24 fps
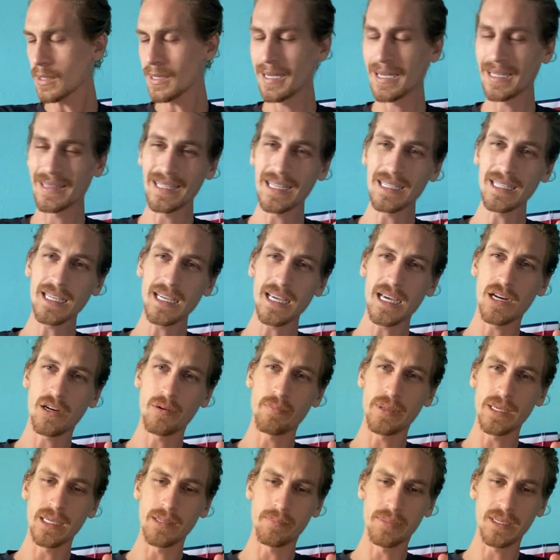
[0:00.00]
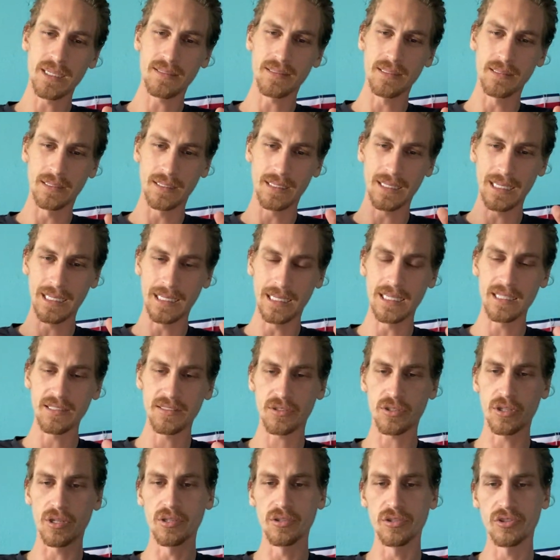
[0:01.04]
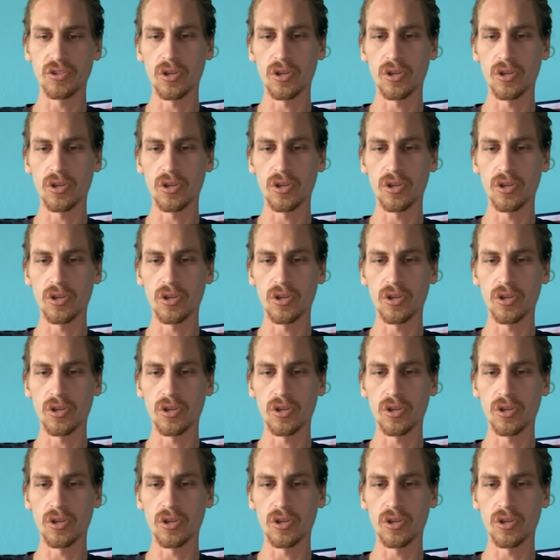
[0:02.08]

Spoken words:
and then he Airbnbs it in his turn.